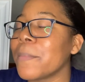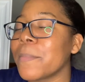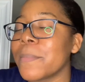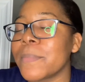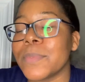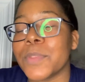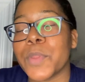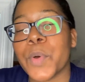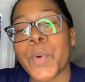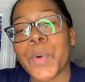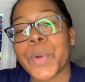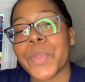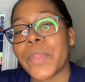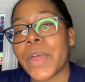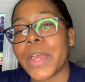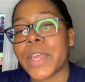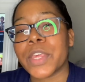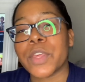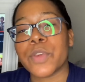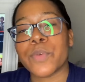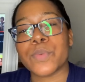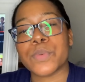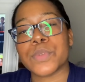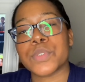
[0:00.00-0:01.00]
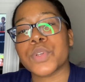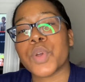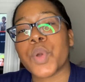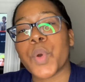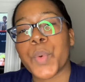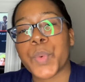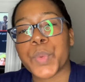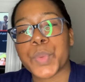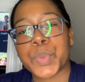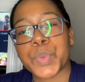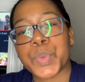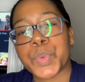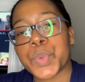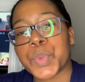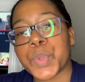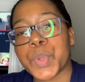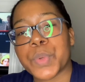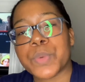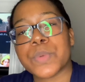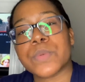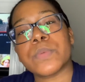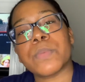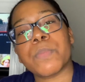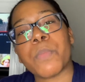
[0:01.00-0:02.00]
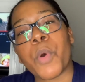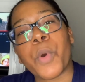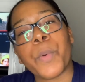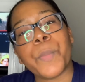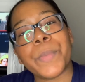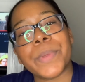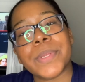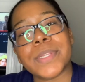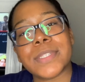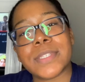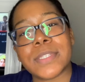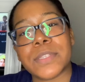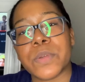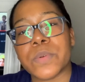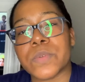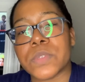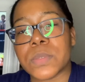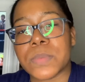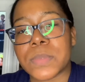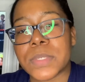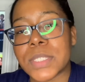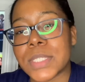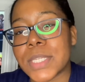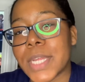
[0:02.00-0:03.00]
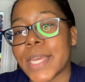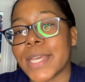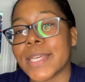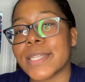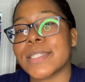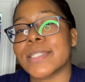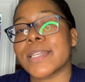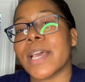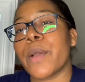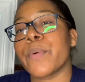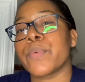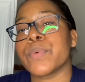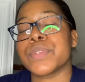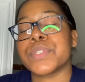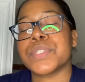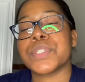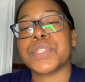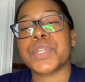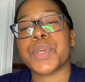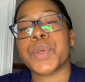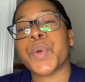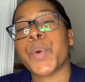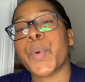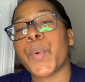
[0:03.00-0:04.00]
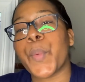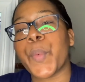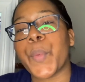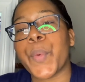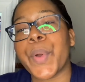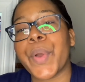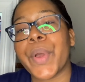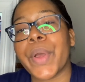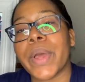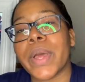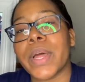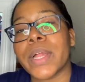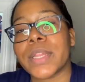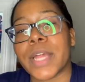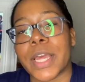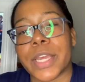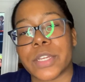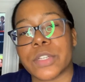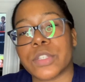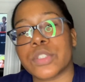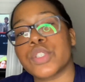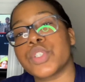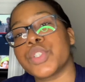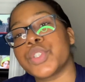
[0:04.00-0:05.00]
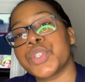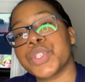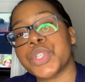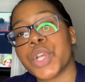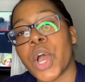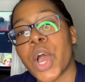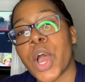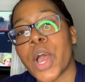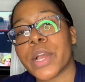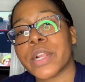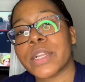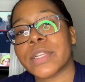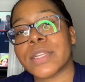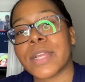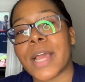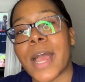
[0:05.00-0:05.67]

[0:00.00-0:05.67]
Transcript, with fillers: Knowing that he was going through those moments and those mistakes, I was still like shocked.